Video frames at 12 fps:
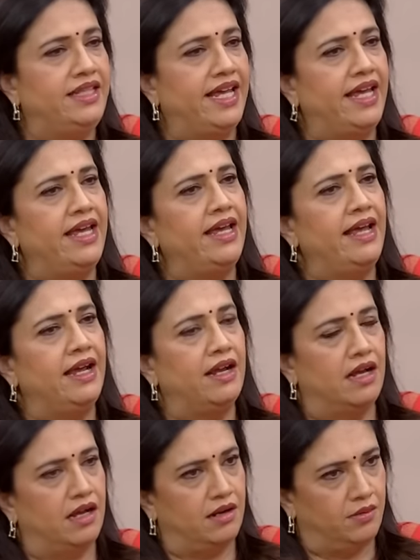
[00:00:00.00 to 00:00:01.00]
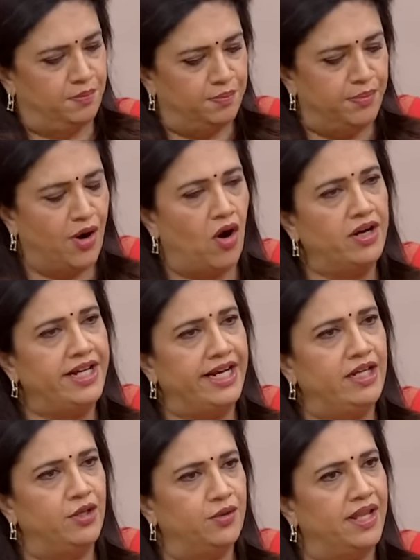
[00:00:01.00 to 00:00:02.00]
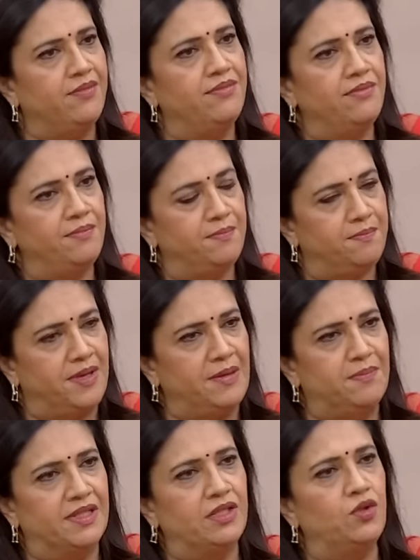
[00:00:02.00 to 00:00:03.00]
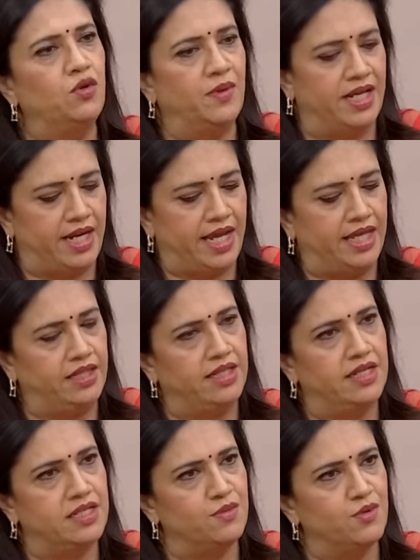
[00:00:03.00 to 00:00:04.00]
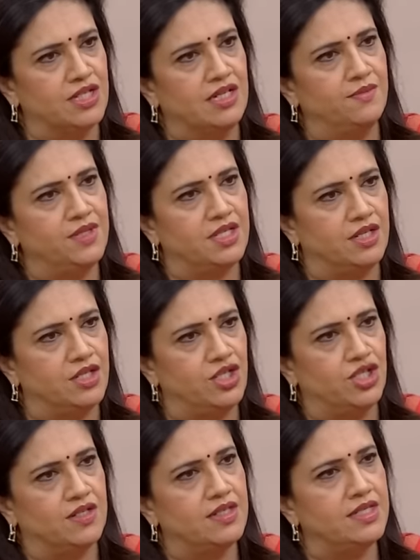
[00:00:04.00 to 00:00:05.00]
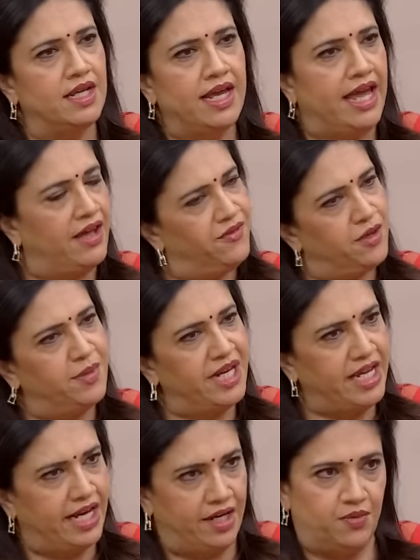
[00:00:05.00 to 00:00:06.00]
They brought into them people who were atheists, Muslims, Christians, everybody.